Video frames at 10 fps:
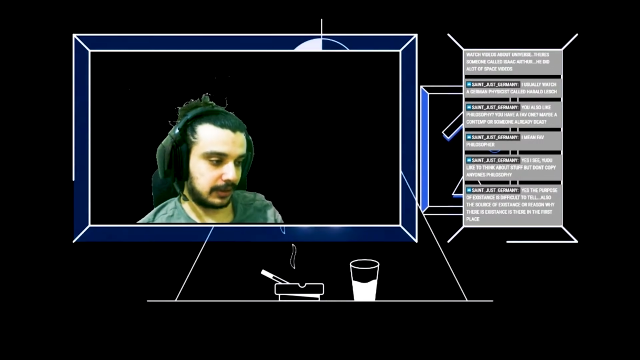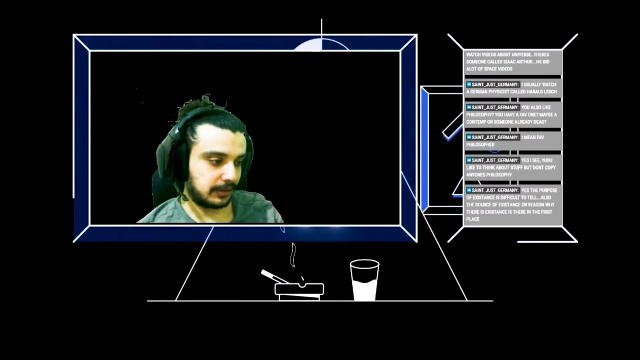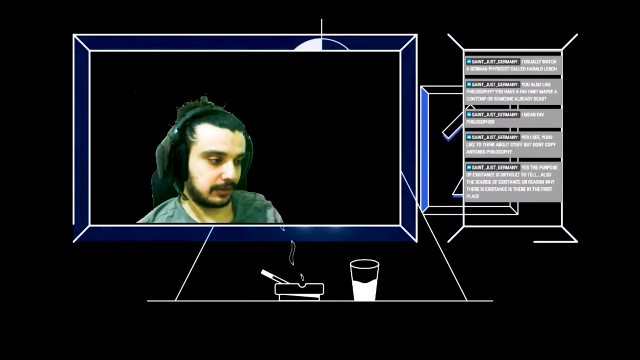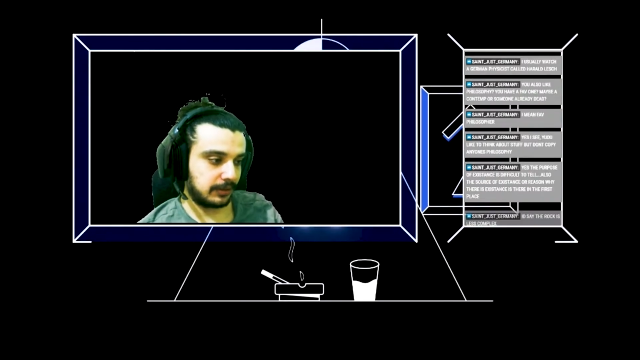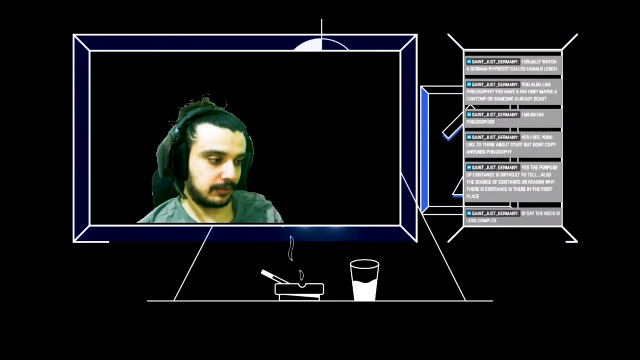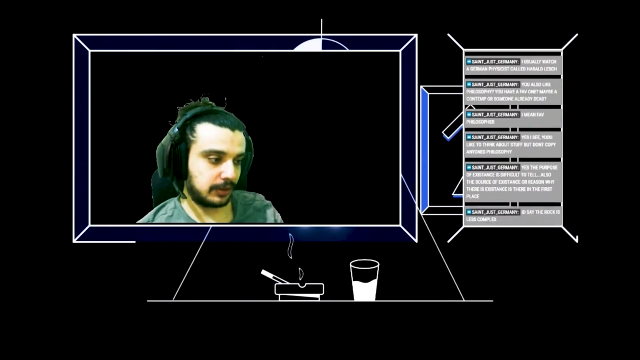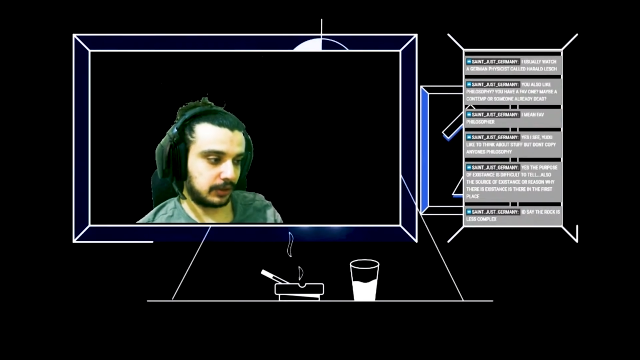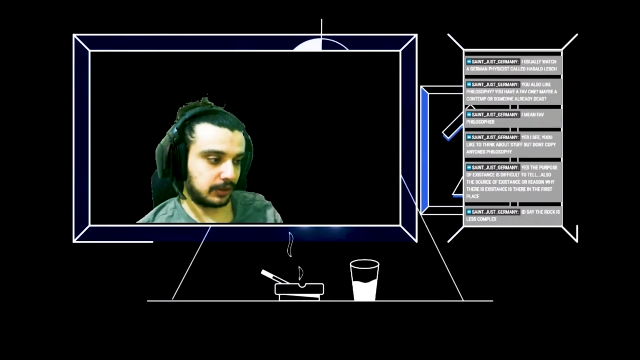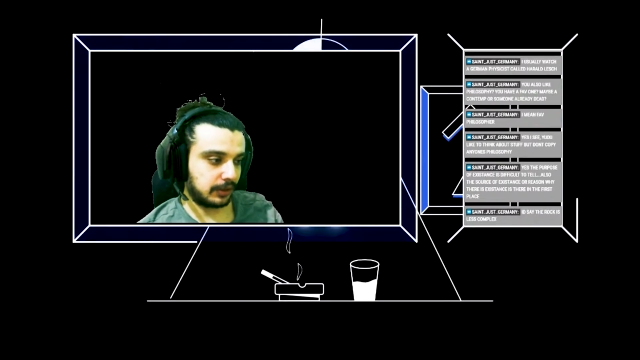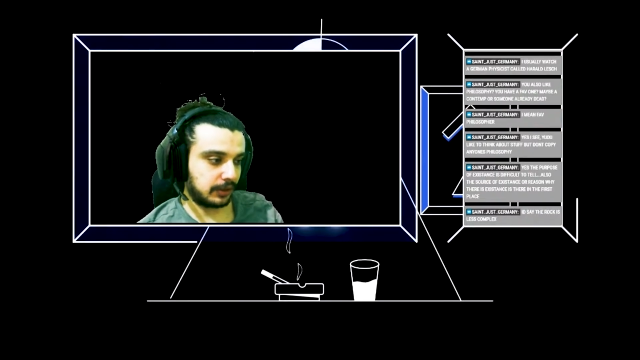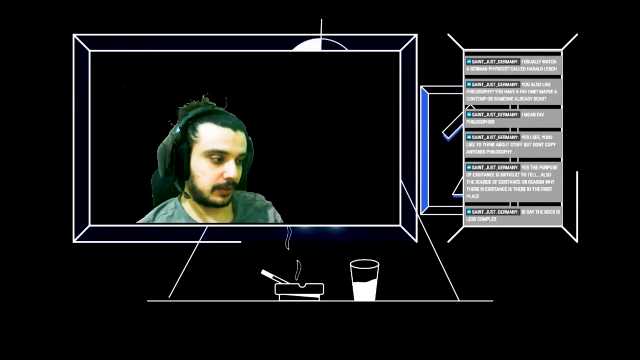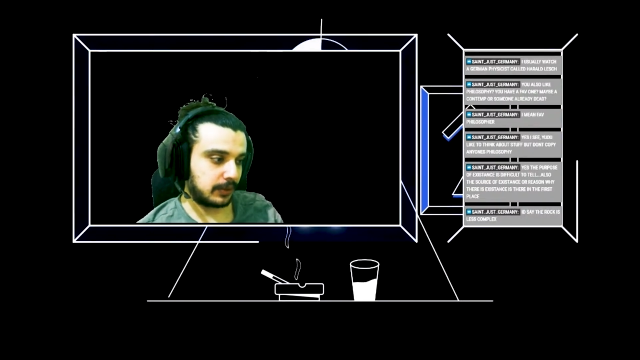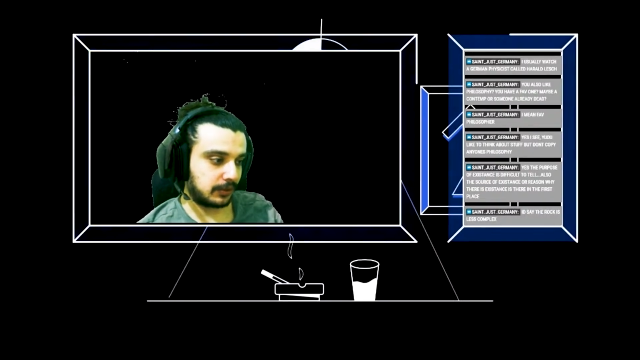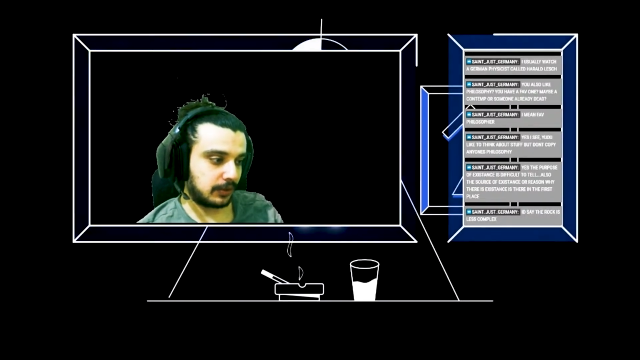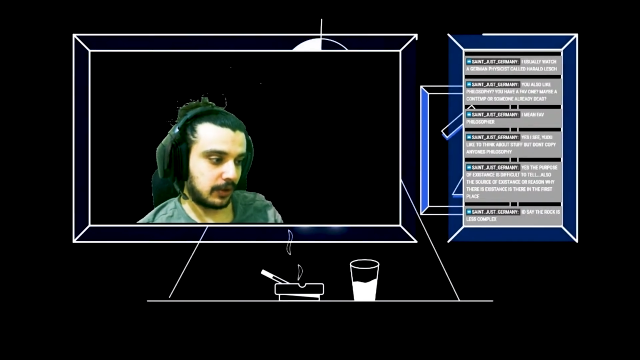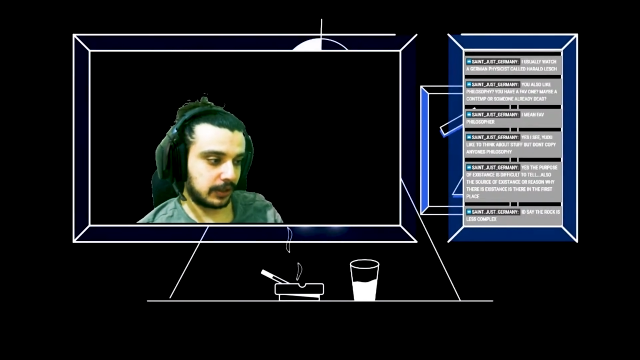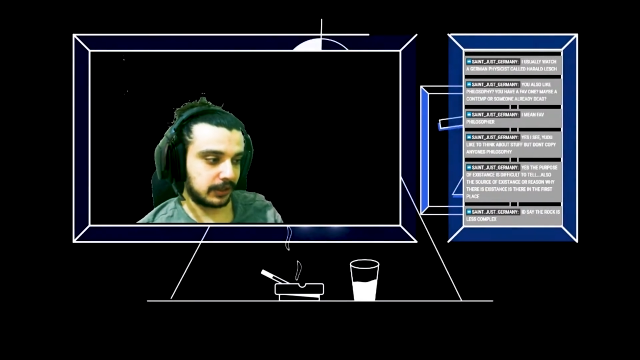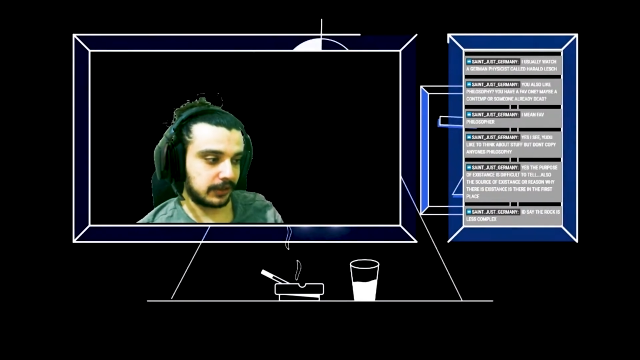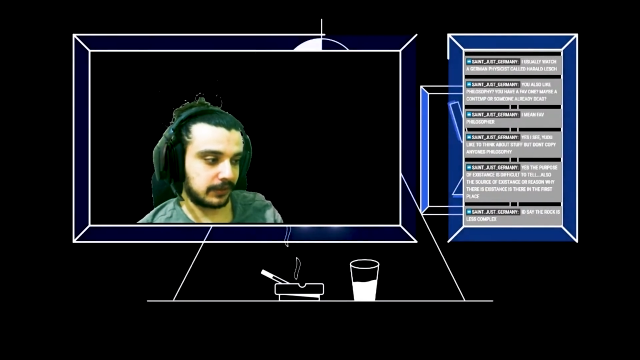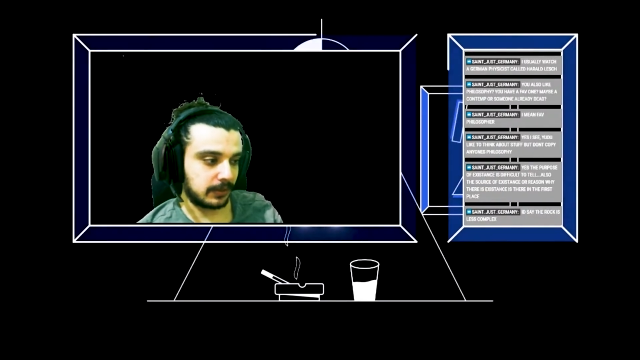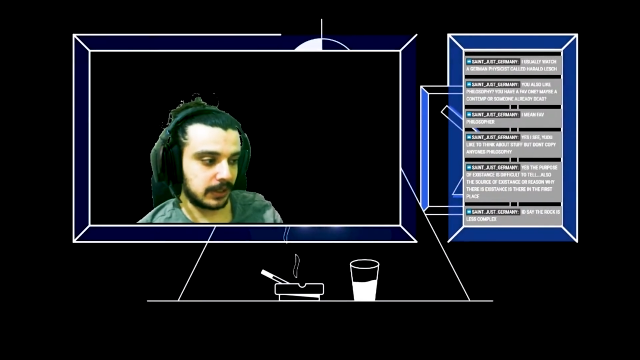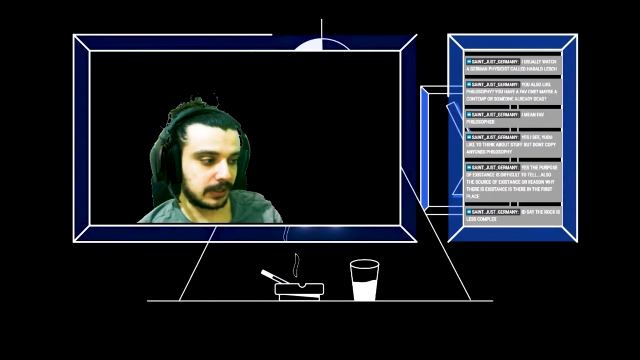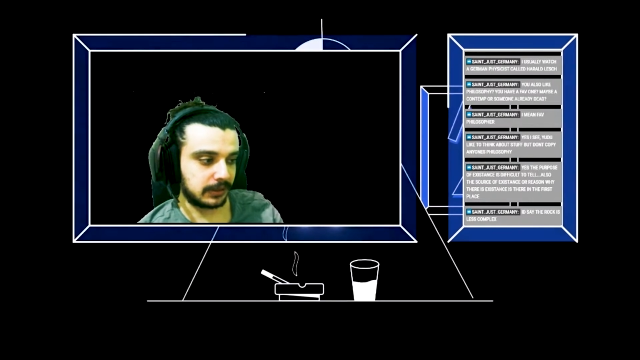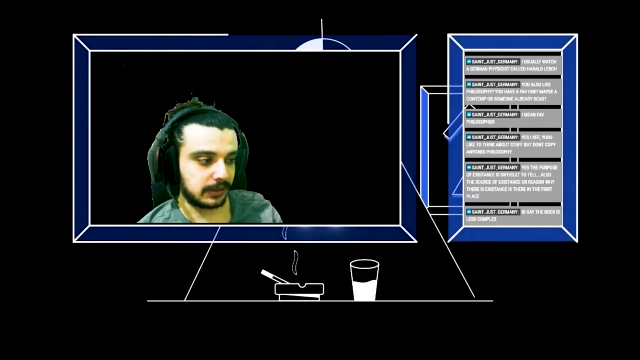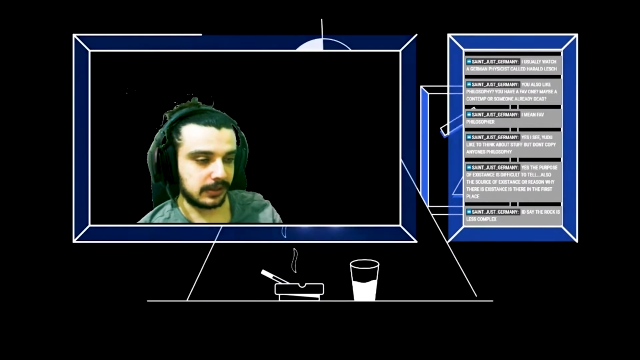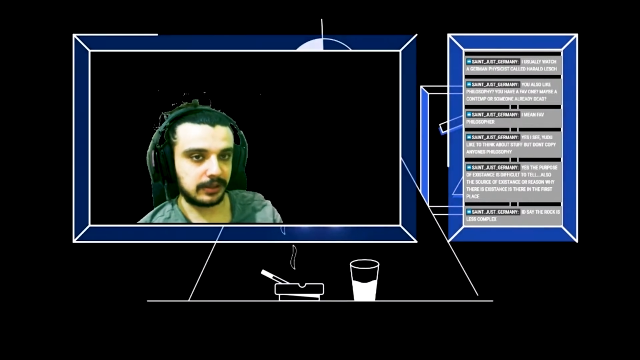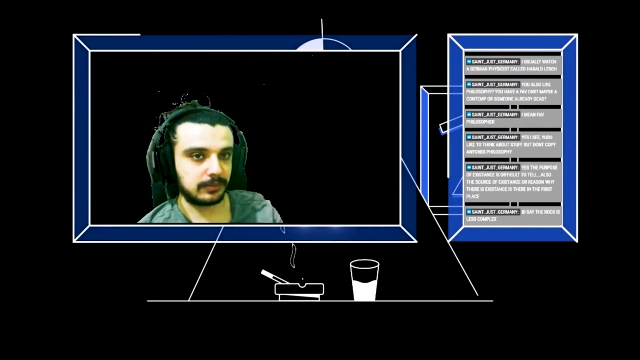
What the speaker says: And I'm not talking about cognitive abilities,